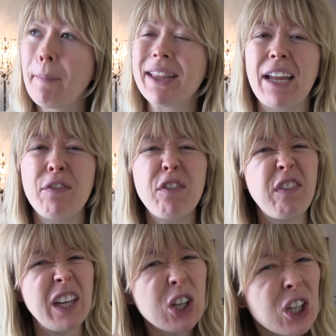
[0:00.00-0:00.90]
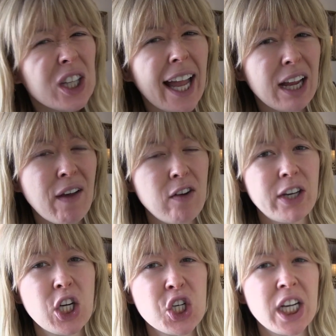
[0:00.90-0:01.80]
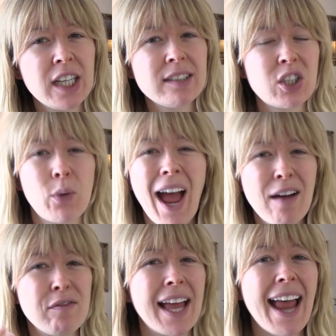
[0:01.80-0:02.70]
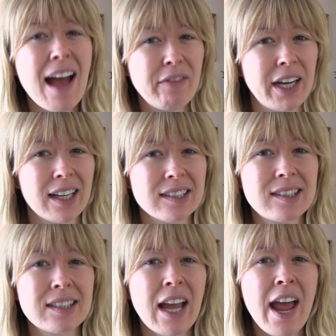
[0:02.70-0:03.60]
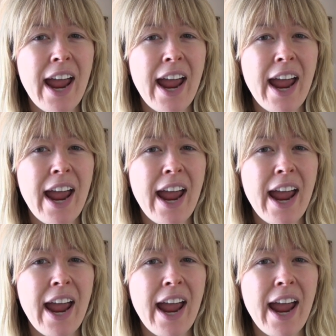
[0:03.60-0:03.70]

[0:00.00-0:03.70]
but they feel like foundation, so you have that heaviness,